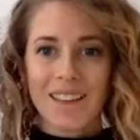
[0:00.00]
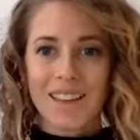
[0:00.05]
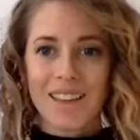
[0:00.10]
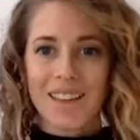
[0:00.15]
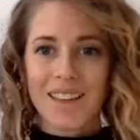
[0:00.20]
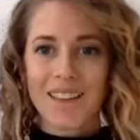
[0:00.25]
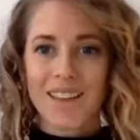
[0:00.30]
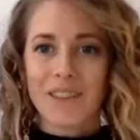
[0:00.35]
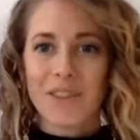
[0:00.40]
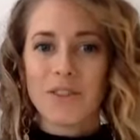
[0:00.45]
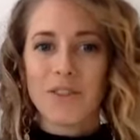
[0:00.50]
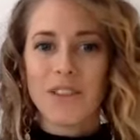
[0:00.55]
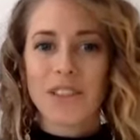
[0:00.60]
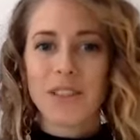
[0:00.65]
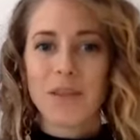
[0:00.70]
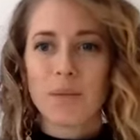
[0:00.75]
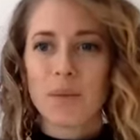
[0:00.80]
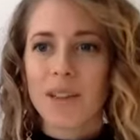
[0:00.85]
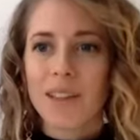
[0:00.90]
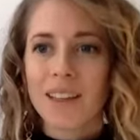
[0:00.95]
Hello,
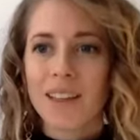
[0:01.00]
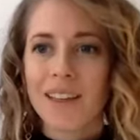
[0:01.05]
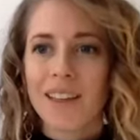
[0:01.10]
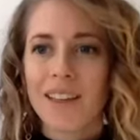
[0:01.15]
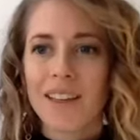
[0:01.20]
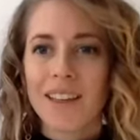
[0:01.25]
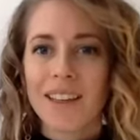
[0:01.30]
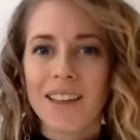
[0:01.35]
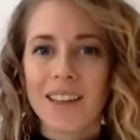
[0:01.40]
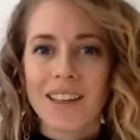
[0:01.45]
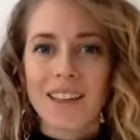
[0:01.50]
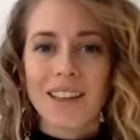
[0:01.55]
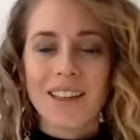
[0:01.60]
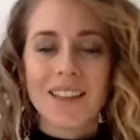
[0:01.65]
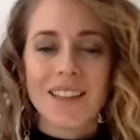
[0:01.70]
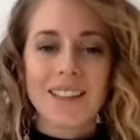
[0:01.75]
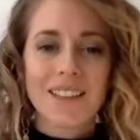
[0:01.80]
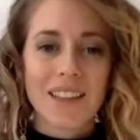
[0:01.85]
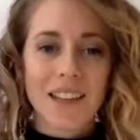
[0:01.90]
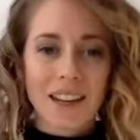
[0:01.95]
Facebook. It
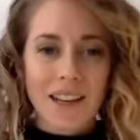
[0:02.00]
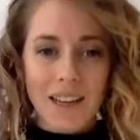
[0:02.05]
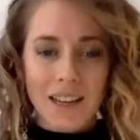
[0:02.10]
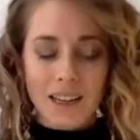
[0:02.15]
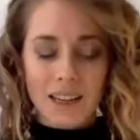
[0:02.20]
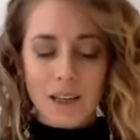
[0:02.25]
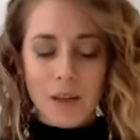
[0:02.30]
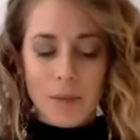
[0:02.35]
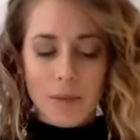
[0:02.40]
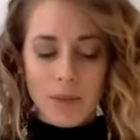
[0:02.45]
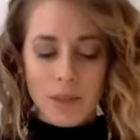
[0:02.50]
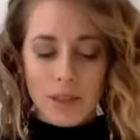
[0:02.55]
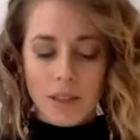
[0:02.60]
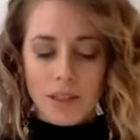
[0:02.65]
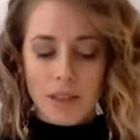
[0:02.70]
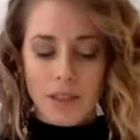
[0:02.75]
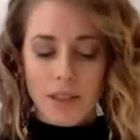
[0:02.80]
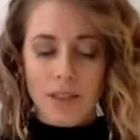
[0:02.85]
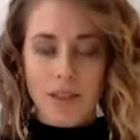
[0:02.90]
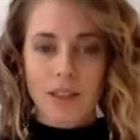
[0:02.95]
is 9 a.m.
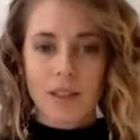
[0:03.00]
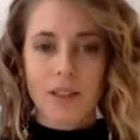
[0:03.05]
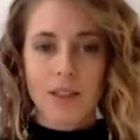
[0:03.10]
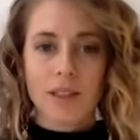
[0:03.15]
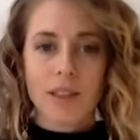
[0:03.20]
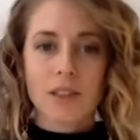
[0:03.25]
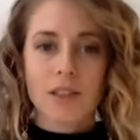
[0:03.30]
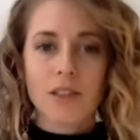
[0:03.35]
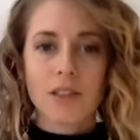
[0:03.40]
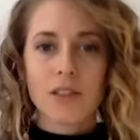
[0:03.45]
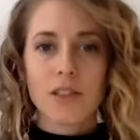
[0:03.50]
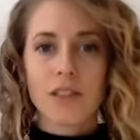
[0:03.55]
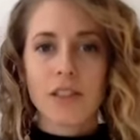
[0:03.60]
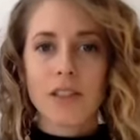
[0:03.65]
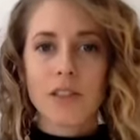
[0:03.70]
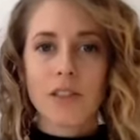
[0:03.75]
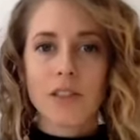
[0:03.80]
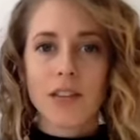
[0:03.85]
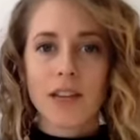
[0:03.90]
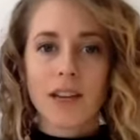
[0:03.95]
Eastern
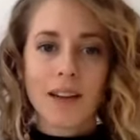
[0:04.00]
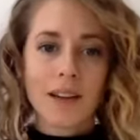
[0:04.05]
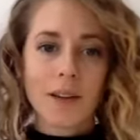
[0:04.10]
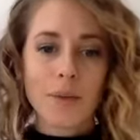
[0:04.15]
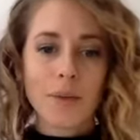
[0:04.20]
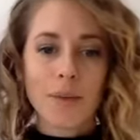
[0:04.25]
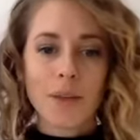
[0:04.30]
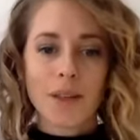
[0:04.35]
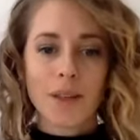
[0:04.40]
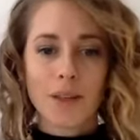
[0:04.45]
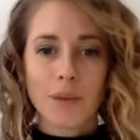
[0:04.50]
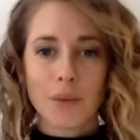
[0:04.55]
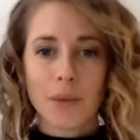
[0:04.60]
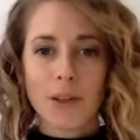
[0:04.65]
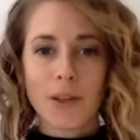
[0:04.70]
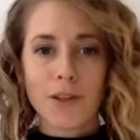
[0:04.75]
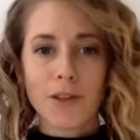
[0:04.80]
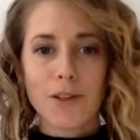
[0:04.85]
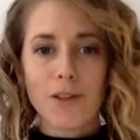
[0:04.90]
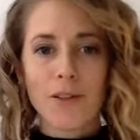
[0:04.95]
Standard Time.
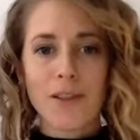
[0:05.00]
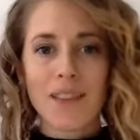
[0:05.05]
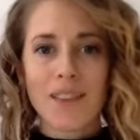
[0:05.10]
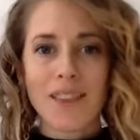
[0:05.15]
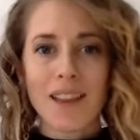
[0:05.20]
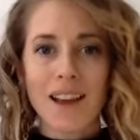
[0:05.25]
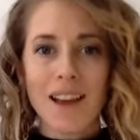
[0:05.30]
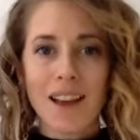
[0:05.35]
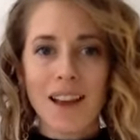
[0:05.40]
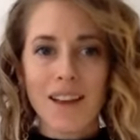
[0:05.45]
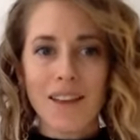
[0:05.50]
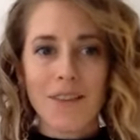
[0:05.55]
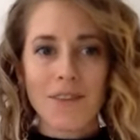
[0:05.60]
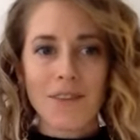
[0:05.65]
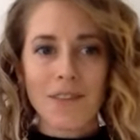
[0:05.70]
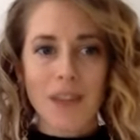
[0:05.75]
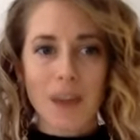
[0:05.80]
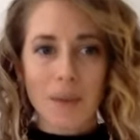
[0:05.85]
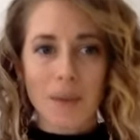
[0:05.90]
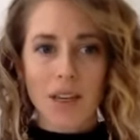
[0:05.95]
We are going live.
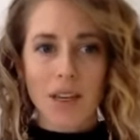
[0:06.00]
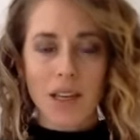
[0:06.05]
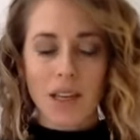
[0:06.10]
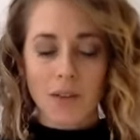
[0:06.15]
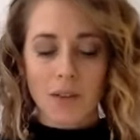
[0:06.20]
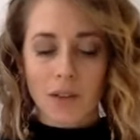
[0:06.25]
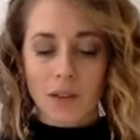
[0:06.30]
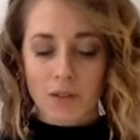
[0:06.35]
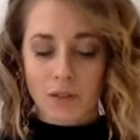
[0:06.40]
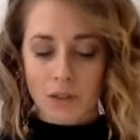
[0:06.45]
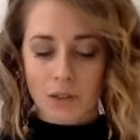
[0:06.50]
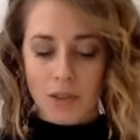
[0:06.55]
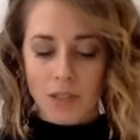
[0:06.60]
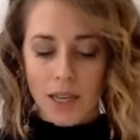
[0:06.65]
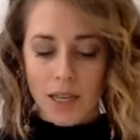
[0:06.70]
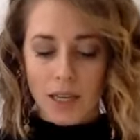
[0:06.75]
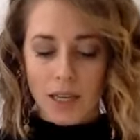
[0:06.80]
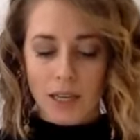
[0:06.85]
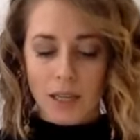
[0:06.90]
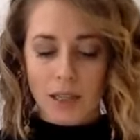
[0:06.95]
I'm going to give it a few
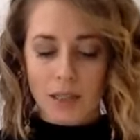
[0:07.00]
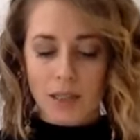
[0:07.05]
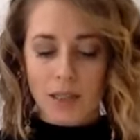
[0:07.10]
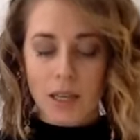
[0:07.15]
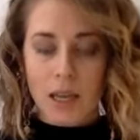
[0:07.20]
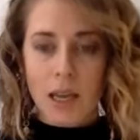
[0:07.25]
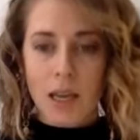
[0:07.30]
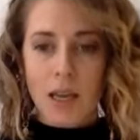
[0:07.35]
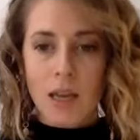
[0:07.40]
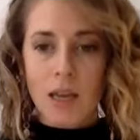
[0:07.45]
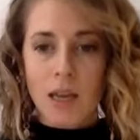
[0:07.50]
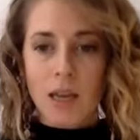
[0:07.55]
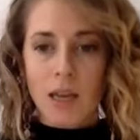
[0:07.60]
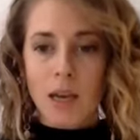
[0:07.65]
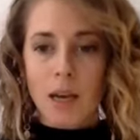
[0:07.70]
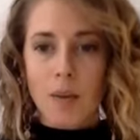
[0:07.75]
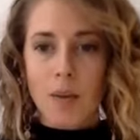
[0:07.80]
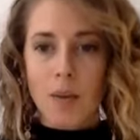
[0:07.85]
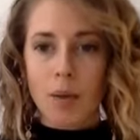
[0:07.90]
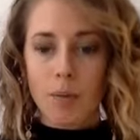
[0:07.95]
seconds.
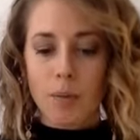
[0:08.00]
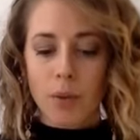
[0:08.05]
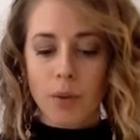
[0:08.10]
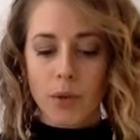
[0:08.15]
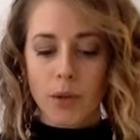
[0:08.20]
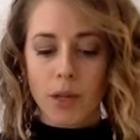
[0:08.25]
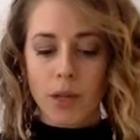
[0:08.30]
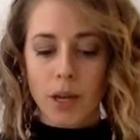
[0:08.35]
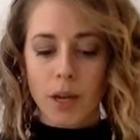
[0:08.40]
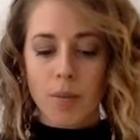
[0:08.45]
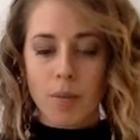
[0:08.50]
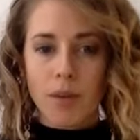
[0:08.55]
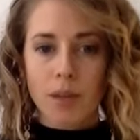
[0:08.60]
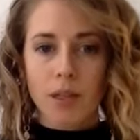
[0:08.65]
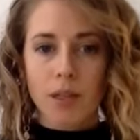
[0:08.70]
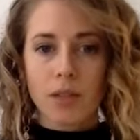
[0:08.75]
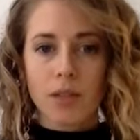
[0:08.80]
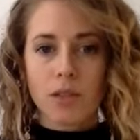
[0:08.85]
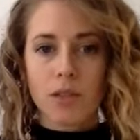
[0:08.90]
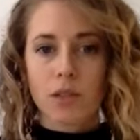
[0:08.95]
I'm going to pull it up on
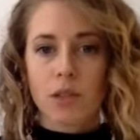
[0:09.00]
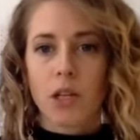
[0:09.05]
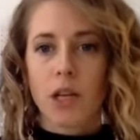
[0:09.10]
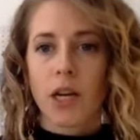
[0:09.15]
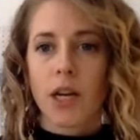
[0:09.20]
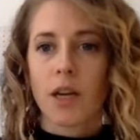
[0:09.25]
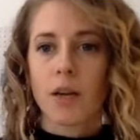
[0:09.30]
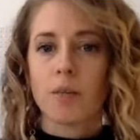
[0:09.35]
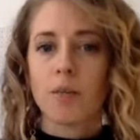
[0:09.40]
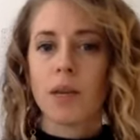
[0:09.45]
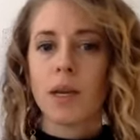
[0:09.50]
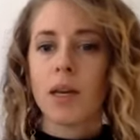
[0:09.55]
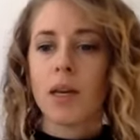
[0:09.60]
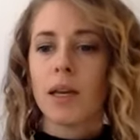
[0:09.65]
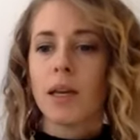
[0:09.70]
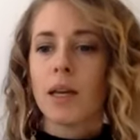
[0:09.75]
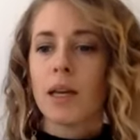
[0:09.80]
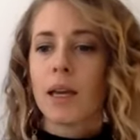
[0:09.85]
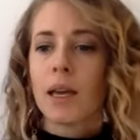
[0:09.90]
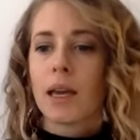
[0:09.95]
Instagram,
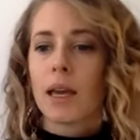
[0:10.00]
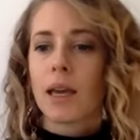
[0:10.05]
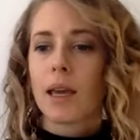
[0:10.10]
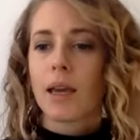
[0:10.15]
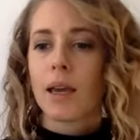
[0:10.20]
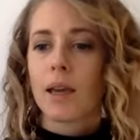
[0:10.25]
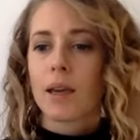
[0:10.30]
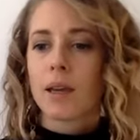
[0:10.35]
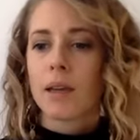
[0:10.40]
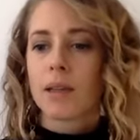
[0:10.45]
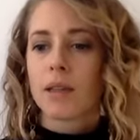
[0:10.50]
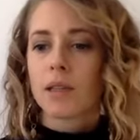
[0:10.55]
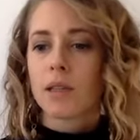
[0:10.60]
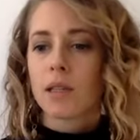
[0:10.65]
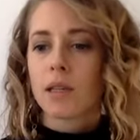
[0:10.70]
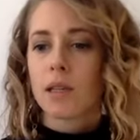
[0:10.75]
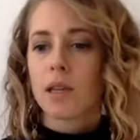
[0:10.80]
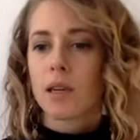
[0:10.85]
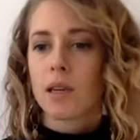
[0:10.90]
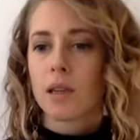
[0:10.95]
and
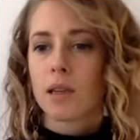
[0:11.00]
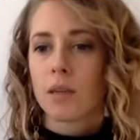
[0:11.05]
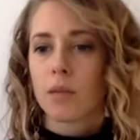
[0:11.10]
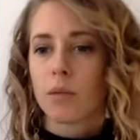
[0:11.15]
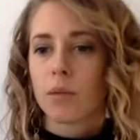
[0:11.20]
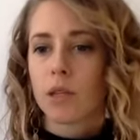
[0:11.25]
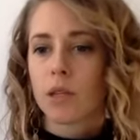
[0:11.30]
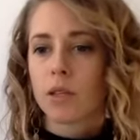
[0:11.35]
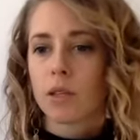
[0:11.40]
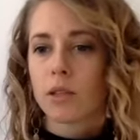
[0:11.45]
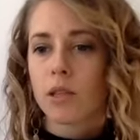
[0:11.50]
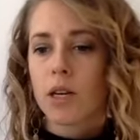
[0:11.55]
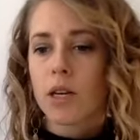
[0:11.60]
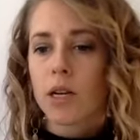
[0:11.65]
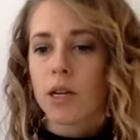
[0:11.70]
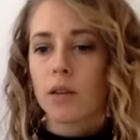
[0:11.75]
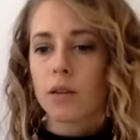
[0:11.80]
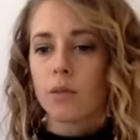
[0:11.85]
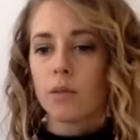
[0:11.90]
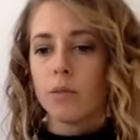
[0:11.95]
then we'll get
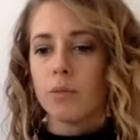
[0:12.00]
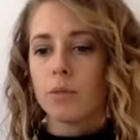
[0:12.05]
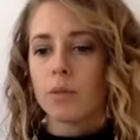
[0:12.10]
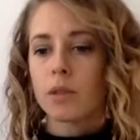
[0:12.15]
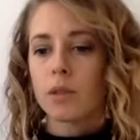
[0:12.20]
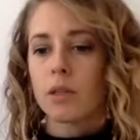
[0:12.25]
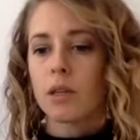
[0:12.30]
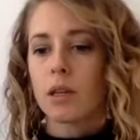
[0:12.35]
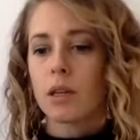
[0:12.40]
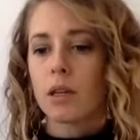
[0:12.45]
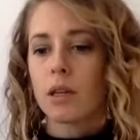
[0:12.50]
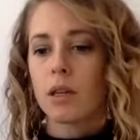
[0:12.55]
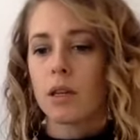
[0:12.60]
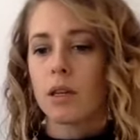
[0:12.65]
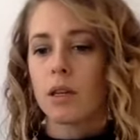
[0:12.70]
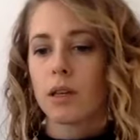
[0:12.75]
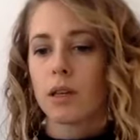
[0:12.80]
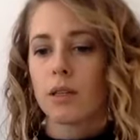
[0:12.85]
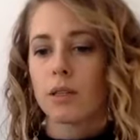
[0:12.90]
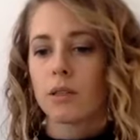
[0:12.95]
started. Oops.
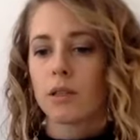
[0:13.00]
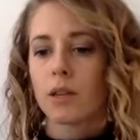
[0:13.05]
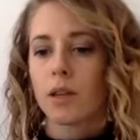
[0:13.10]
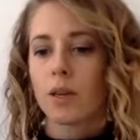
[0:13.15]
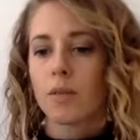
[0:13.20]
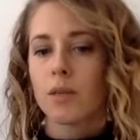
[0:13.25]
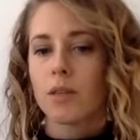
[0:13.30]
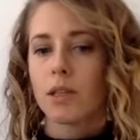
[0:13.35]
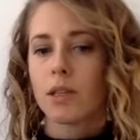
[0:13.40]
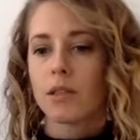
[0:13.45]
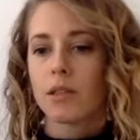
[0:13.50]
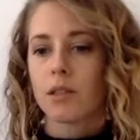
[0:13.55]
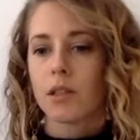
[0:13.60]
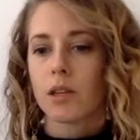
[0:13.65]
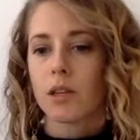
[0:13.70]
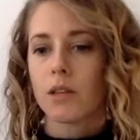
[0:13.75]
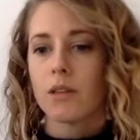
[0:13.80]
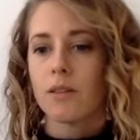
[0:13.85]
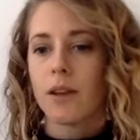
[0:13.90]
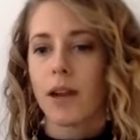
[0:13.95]
Instagram, I need to
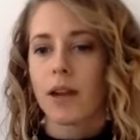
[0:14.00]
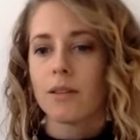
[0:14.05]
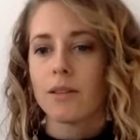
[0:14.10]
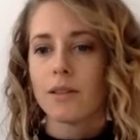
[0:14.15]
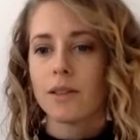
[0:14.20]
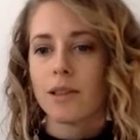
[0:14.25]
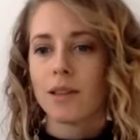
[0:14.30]
turn it around.